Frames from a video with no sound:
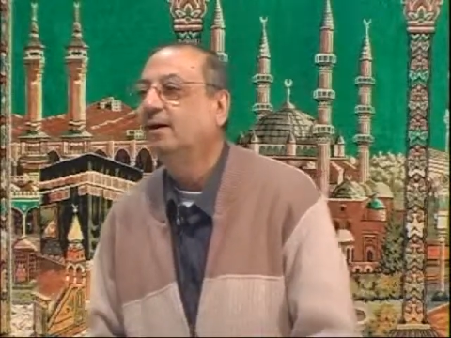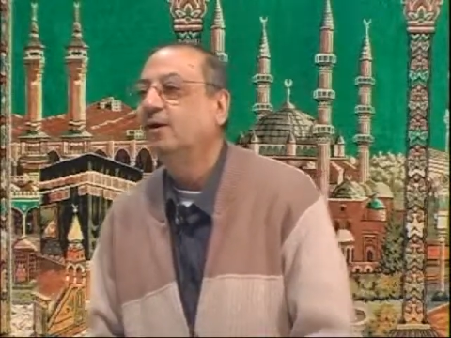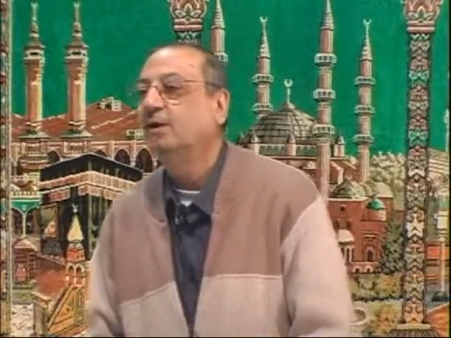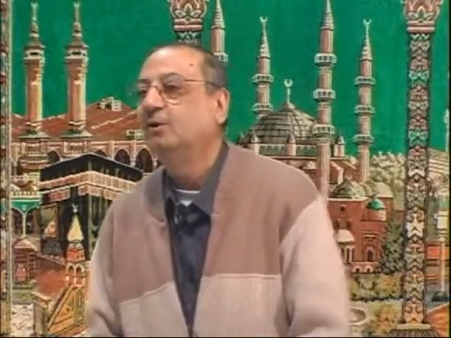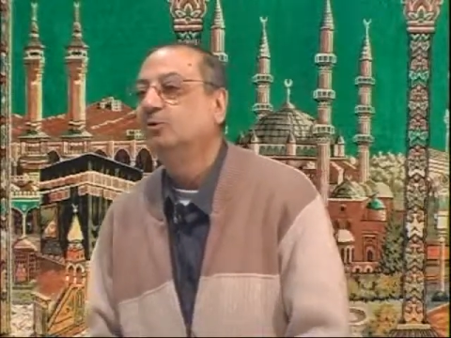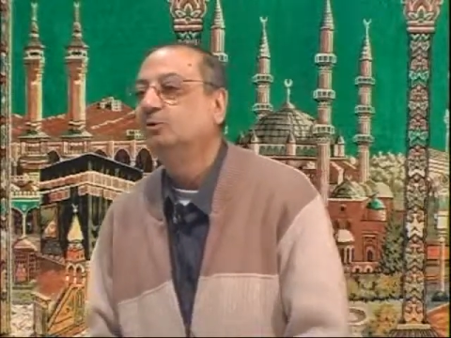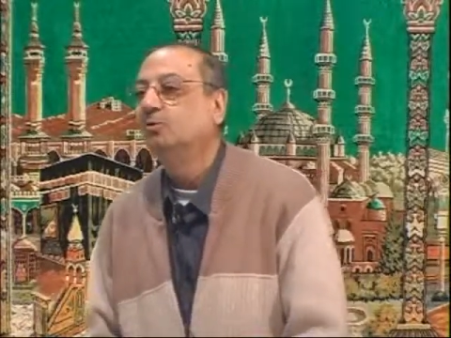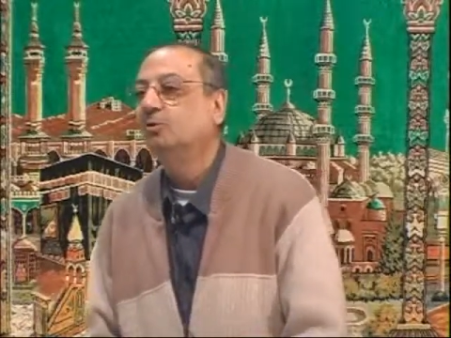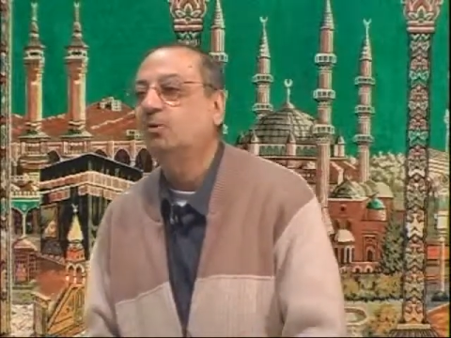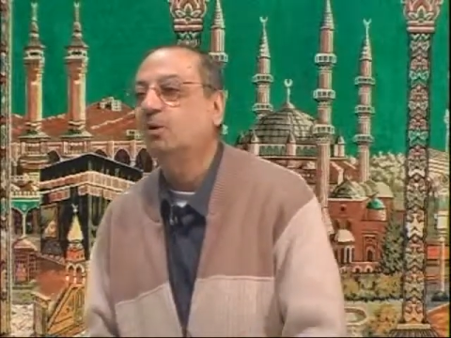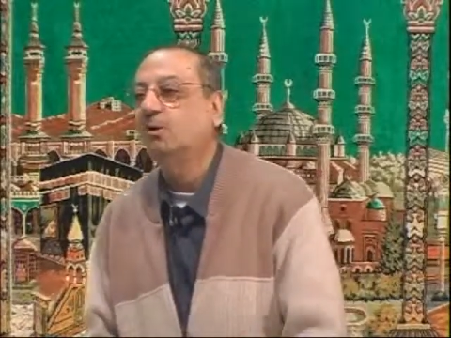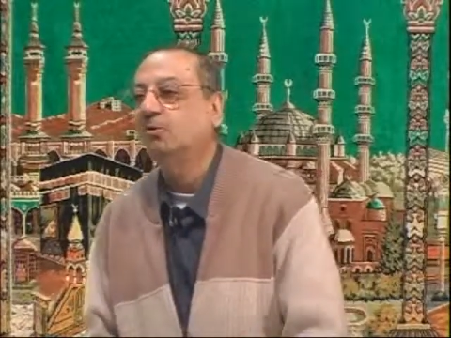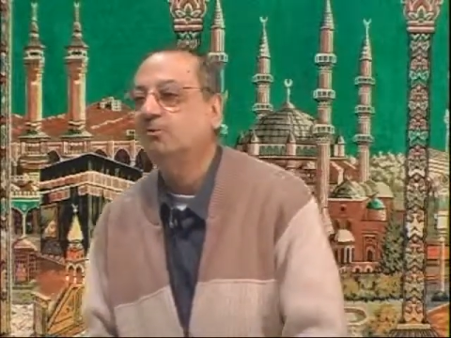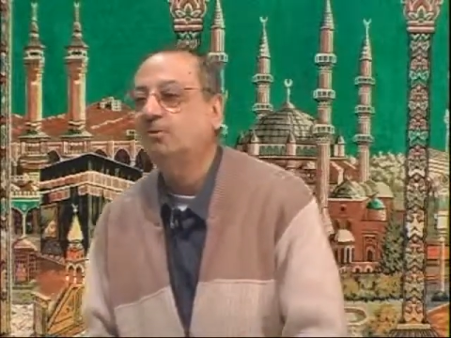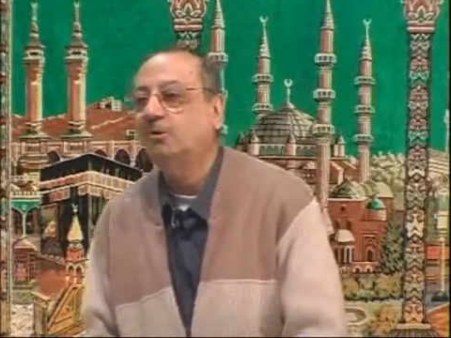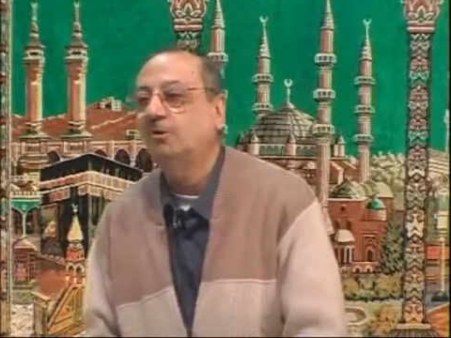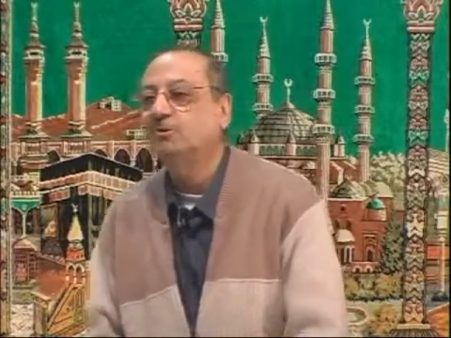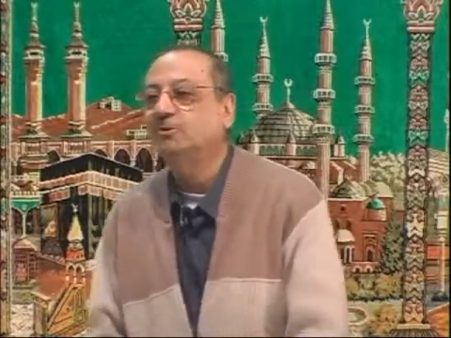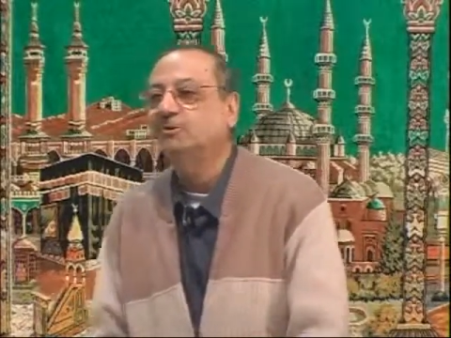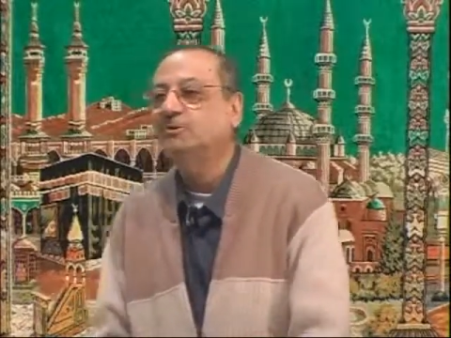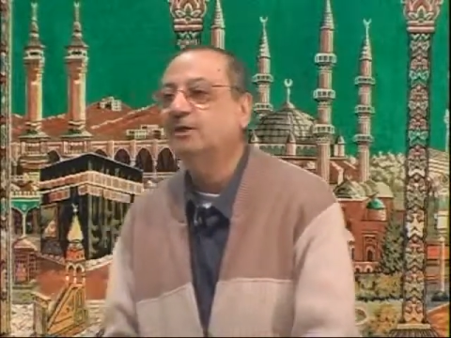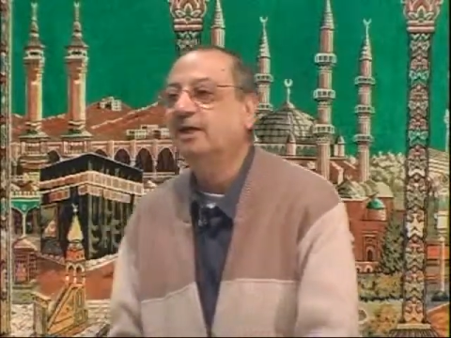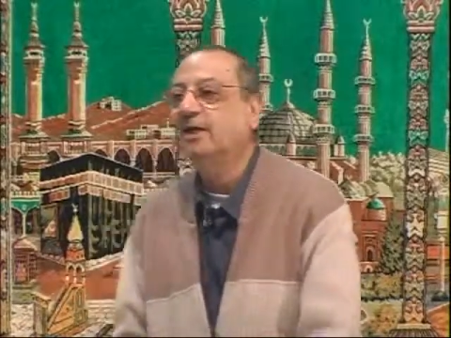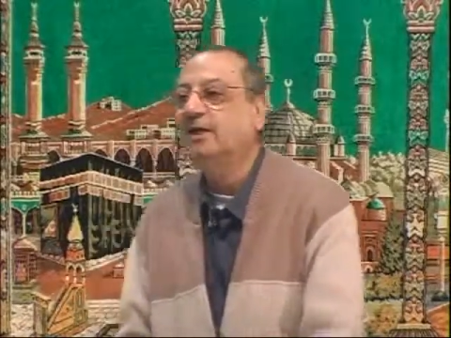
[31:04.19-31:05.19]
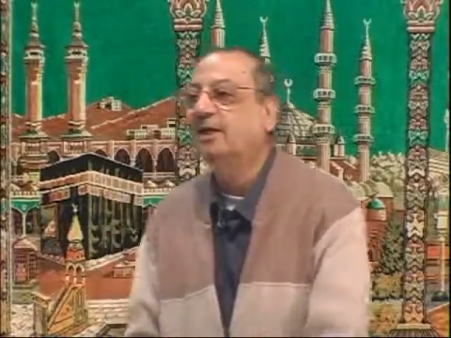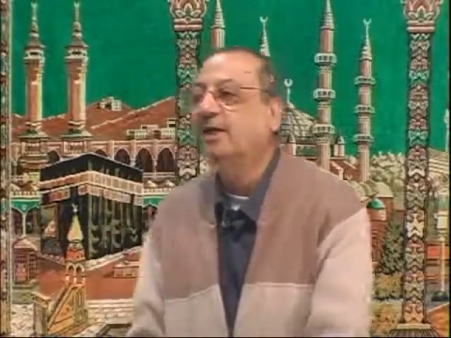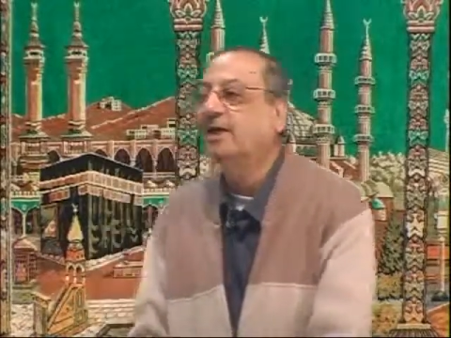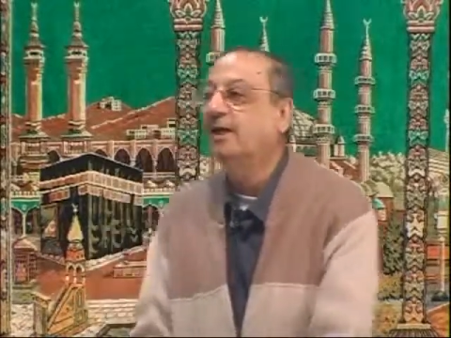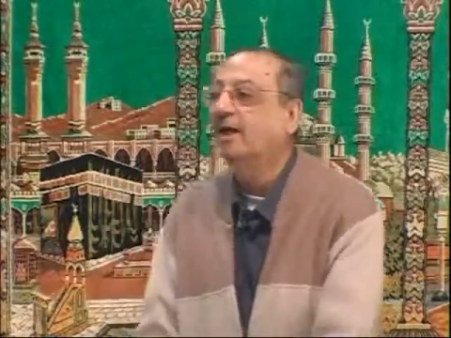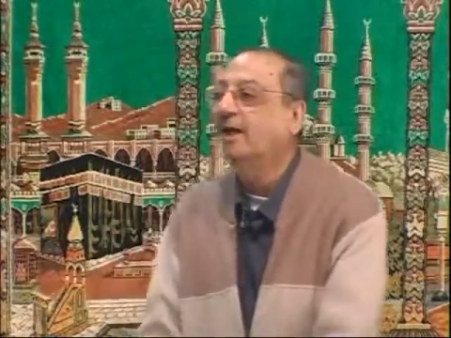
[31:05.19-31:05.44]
So what will you say?